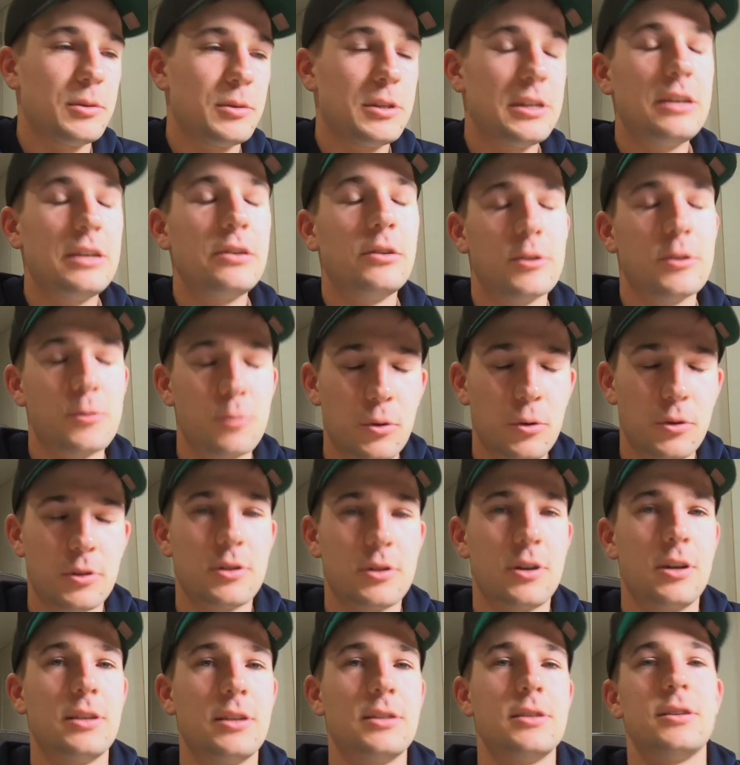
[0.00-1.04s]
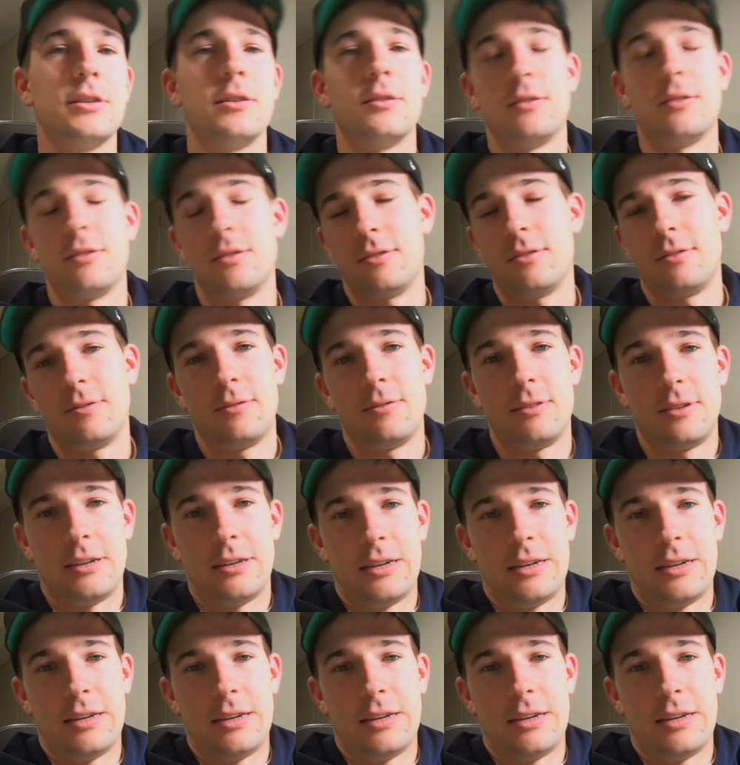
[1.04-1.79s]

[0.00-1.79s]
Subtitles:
particularly in sports science,